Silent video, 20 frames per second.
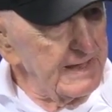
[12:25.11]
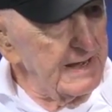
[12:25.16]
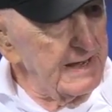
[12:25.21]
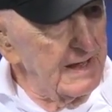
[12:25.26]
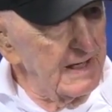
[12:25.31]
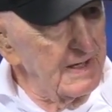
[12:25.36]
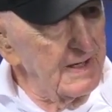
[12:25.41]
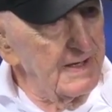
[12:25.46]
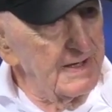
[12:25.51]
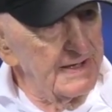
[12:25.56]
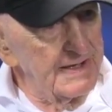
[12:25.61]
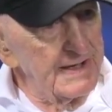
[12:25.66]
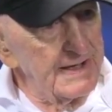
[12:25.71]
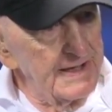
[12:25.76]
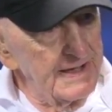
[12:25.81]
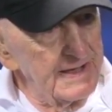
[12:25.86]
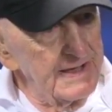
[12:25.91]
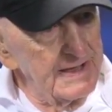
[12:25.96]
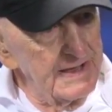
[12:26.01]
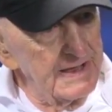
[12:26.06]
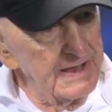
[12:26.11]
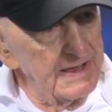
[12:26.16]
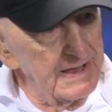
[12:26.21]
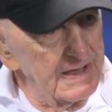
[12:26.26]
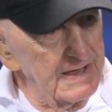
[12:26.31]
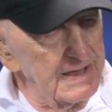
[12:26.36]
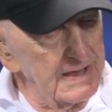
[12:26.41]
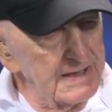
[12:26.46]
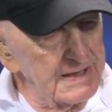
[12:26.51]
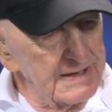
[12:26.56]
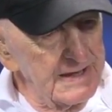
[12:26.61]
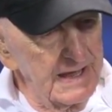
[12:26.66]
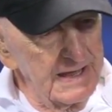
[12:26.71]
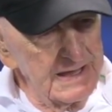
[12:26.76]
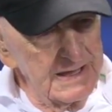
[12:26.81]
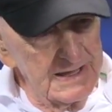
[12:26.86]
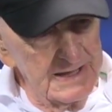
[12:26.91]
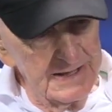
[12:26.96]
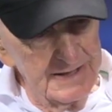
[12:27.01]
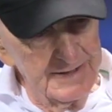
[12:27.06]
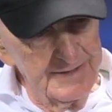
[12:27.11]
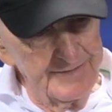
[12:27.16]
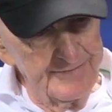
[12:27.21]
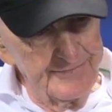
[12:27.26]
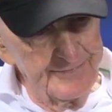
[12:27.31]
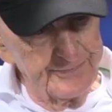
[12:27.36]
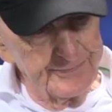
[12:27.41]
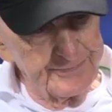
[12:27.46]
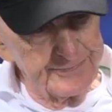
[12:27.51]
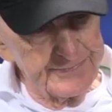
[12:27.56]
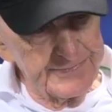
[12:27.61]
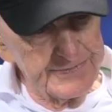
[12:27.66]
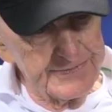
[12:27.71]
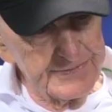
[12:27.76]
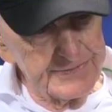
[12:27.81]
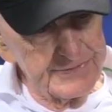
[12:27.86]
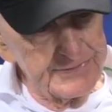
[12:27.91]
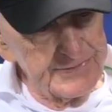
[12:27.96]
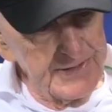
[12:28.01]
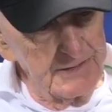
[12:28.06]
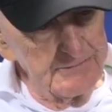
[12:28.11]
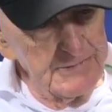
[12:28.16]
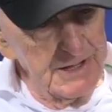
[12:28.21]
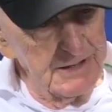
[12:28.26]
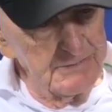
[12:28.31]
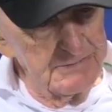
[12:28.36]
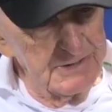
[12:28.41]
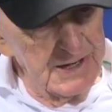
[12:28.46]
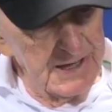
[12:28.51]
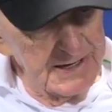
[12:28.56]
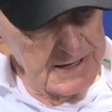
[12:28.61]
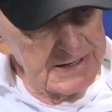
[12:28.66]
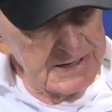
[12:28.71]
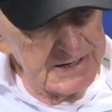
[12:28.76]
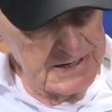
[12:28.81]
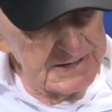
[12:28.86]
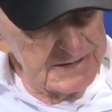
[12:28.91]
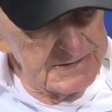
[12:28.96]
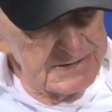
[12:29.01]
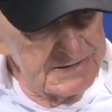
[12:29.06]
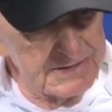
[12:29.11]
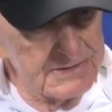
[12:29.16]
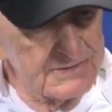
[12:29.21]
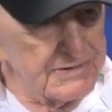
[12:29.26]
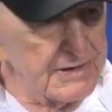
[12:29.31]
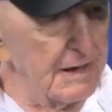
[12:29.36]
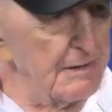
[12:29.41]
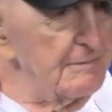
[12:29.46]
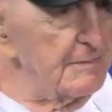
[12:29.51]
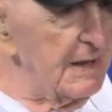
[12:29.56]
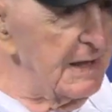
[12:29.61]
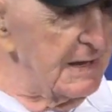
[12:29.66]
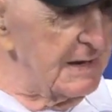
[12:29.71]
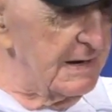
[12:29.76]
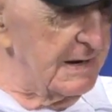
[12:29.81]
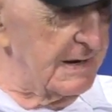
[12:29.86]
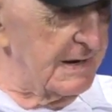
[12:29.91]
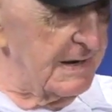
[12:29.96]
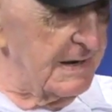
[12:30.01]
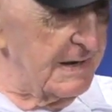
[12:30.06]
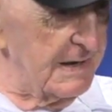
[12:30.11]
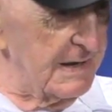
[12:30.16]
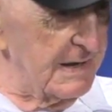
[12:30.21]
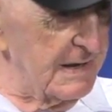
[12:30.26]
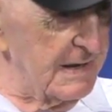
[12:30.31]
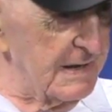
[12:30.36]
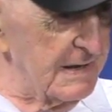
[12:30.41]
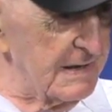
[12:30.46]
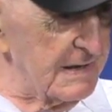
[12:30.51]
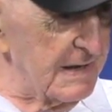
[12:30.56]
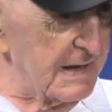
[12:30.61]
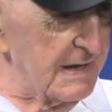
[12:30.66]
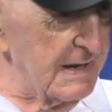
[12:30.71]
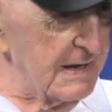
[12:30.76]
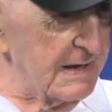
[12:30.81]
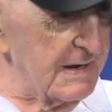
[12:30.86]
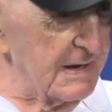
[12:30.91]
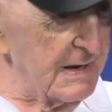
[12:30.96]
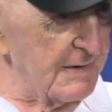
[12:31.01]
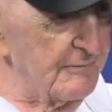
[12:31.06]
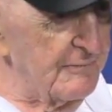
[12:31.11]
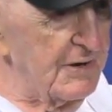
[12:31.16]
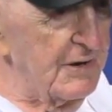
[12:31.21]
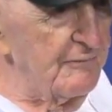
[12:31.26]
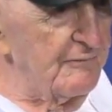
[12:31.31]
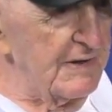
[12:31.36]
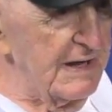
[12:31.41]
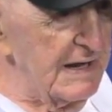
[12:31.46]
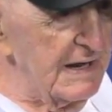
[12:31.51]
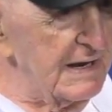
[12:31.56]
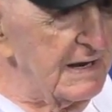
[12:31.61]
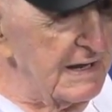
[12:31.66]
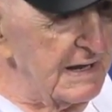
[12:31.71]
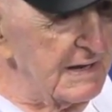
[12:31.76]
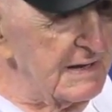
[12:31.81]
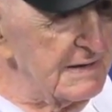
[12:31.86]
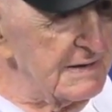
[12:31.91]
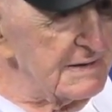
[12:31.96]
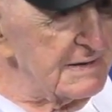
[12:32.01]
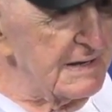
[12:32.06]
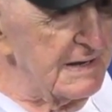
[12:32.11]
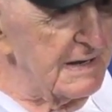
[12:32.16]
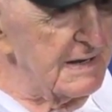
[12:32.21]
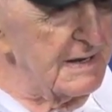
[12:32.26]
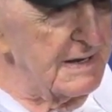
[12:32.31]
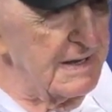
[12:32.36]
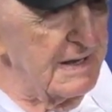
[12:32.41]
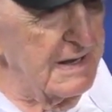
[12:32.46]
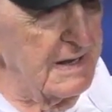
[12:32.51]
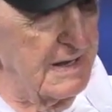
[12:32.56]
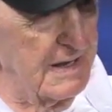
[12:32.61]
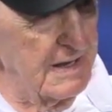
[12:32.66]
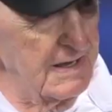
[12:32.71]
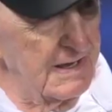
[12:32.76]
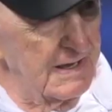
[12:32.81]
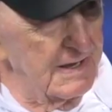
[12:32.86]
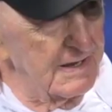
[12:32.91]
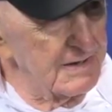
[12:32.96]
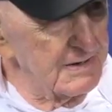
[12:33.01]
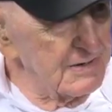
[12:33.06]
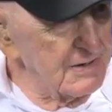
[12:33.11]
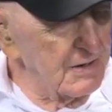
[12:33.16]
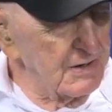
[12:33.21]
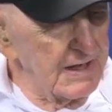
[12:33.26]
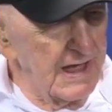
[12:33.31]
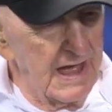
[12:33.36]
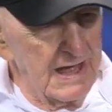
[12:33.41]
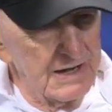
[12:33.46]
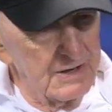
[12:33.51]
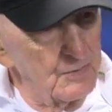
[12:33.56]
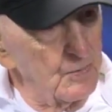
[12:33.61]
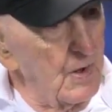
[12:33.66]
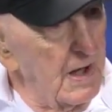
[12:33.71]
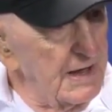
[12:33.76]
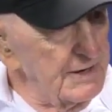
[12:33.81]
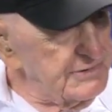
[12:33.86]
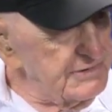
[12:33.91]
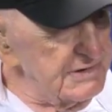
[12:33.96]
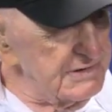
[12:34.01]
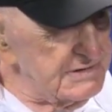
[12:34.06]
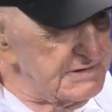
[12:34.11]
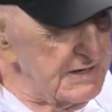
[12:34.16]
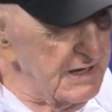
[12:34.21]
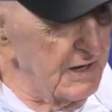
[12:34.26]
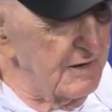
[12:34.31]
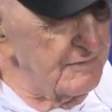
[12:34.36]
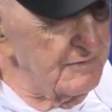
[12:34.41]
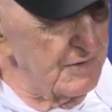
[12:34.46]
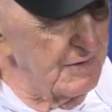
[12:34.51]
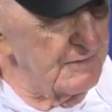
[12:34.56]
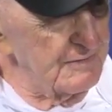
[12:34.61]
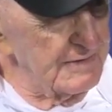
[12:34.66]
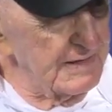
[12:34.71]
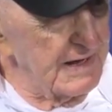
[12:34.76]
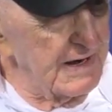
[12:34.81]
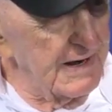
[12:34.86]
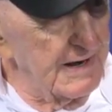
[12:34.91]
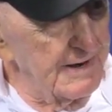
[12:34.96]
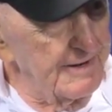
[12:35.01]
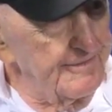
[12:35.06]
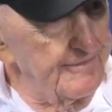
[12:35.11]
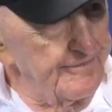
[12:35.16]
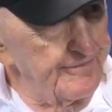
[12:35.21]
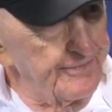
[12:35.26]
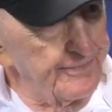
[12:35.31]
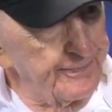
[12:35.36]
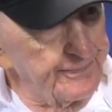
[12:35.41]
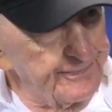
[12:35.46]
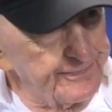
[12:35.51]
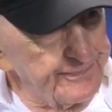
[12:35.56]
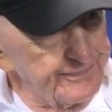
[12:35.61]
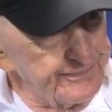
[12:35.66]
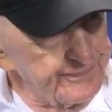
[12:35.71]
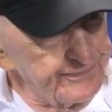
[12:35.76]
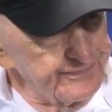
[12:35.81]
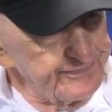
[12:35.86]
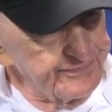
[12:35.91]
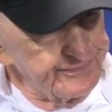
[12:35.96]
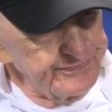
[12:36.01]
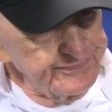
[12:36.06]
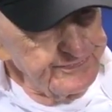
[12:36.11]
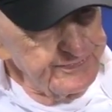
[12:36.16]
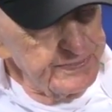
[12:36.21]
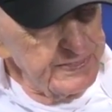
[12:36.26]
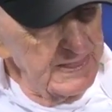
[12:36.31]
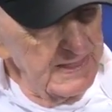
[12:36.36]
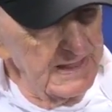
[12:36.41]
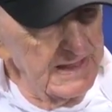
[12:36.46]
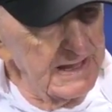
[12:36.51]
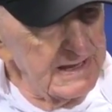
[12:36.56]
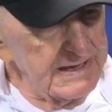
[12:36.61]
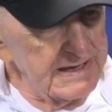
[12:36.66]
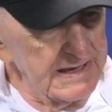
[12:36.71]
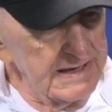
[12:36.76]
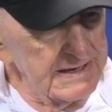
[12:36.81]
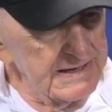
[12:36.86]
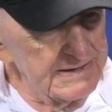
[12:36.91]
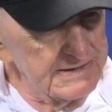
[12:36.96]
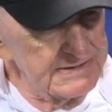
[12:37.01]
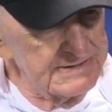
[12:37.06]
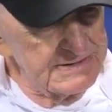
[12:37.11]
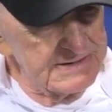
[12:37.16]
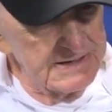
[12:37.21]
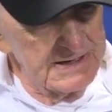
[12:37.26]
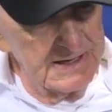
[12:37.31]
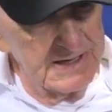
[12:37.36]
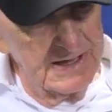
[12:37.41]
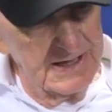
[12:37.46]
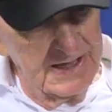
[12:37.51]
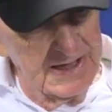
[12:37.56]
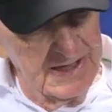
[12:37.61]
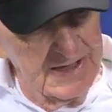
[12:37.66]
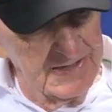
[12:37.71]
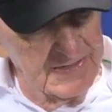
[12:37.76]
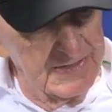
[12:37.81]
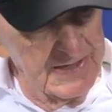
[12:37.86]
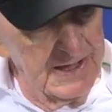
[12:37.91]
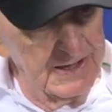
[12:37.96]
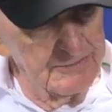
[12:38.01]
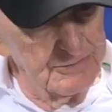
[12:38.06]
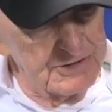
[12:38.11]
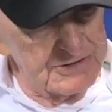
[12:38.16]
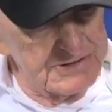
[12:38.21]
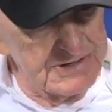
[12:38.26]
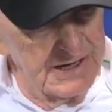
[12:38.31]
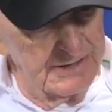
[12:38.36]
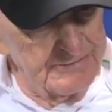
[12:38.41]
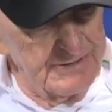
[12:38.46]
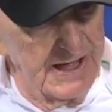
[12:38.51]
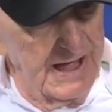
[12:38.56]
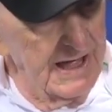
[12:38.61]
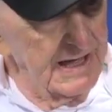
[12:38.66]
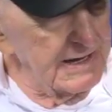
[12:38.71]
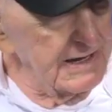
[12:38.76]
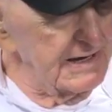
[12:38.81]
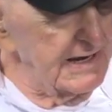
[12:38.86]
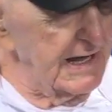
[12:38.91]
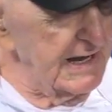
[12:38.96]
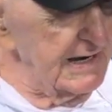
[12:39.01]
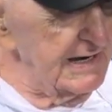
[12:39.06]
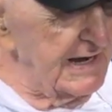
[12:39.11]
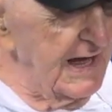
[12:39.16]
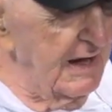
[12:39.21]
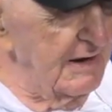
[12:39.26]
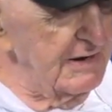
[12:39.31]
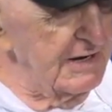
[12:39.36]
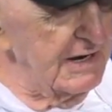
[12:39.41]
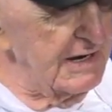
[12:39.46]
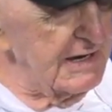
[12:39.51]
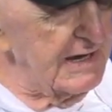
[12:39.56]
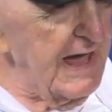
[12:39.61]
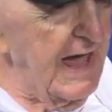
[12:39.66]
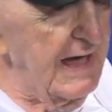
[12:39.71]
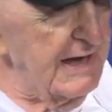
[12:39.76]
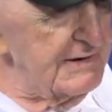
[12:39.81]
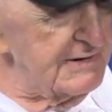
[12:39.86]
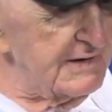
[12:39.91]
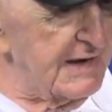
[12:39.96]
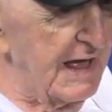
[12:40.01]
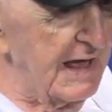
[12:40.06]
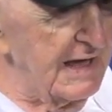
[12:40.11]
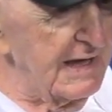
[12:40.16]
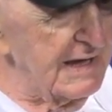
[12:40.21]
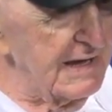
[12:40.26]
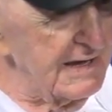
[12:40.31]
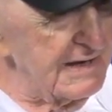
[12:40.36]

You know. Some of them like this and some didn't. The Vietnamese. So you had to watch yourself over there. And the kids, they would slip a hand grenade down your gas tank.